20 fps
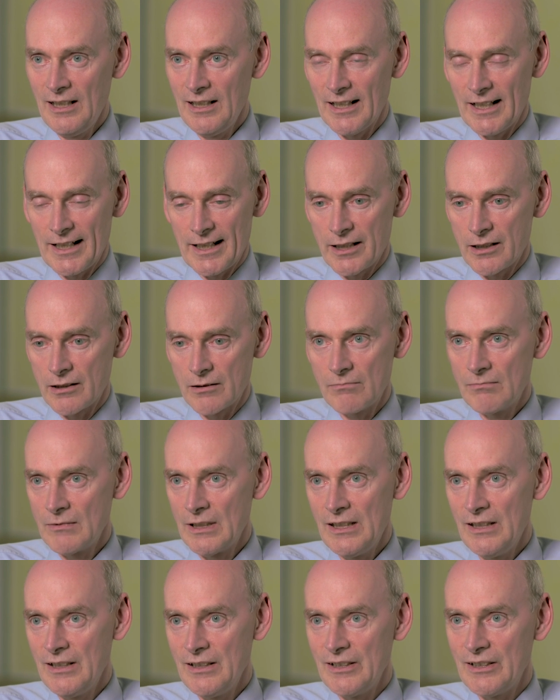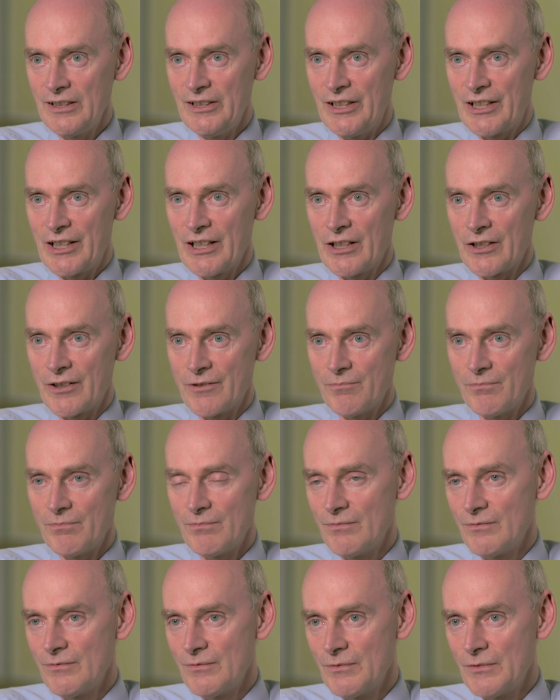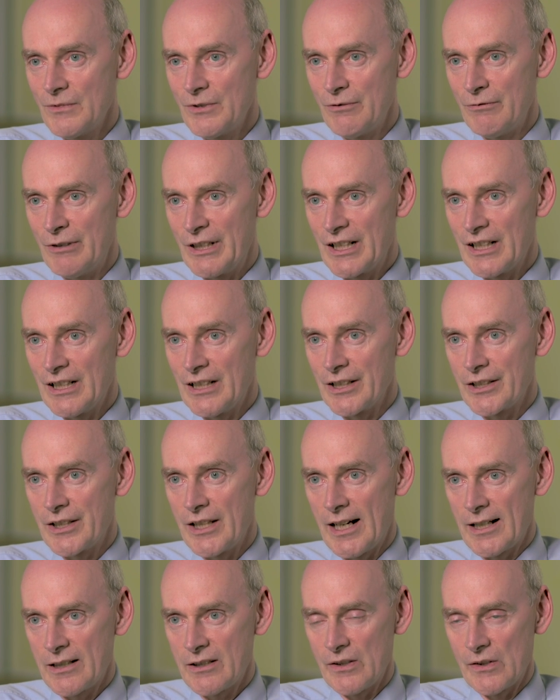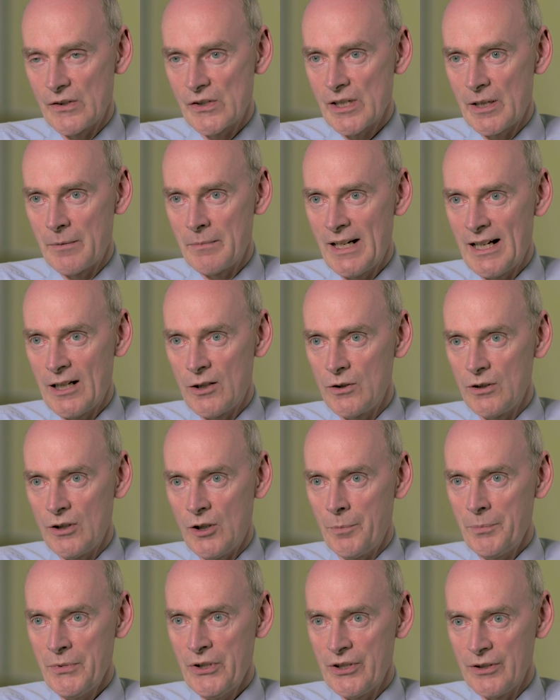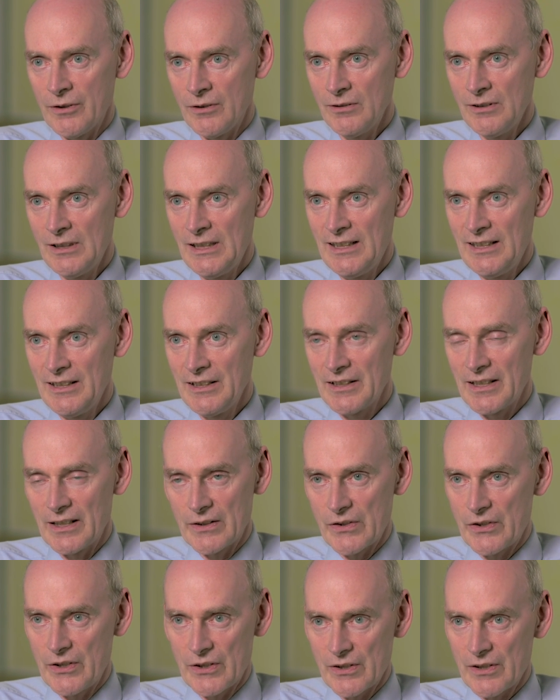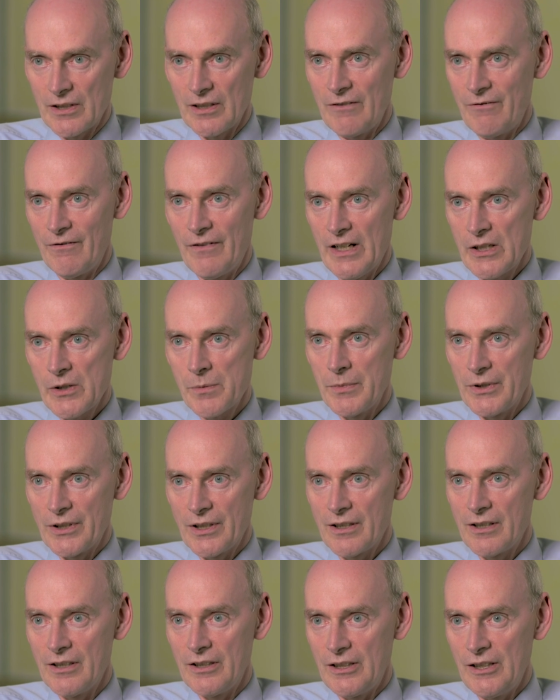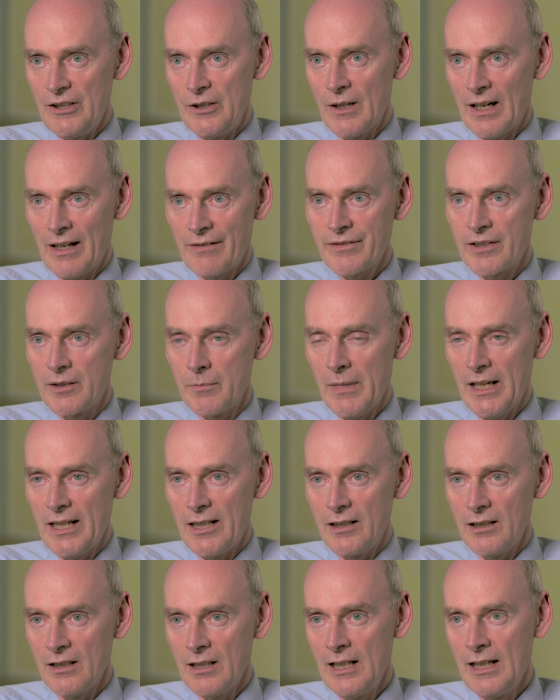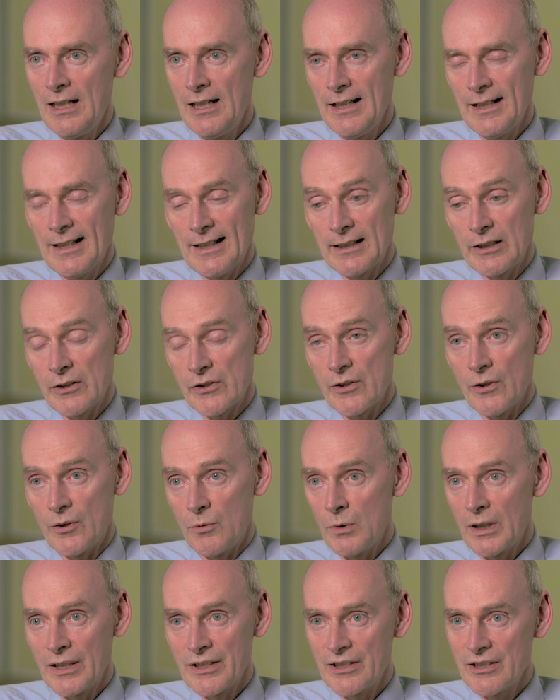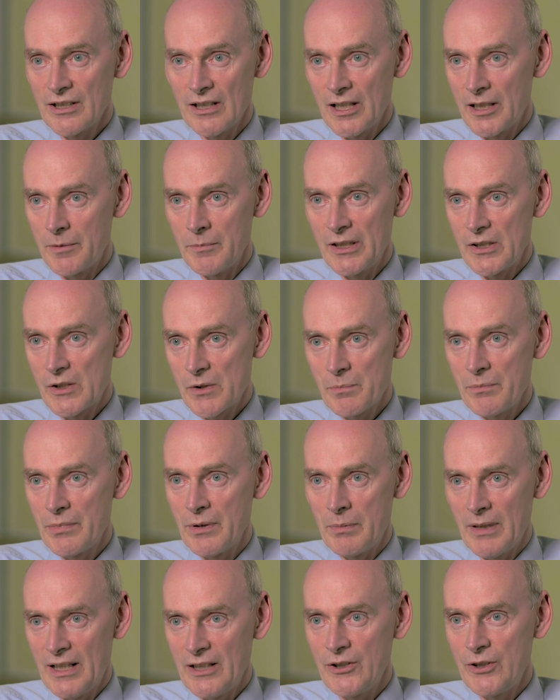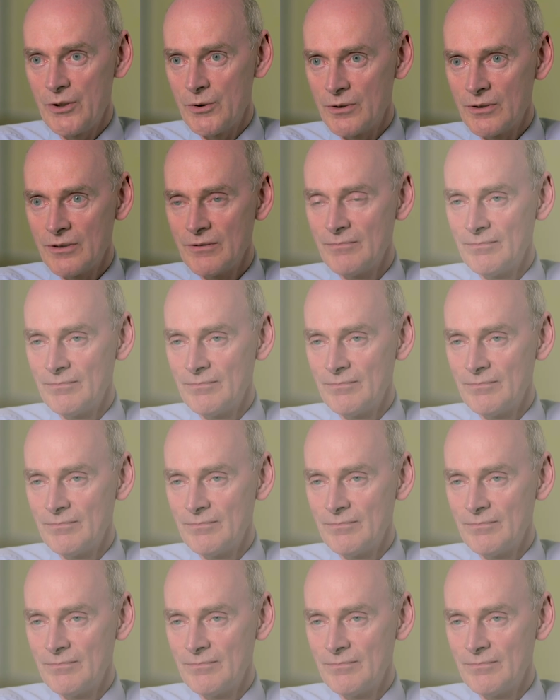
and you can't regard that as somehow optional. That's just an investment that you have to make, and it's not one time, it's perpetual.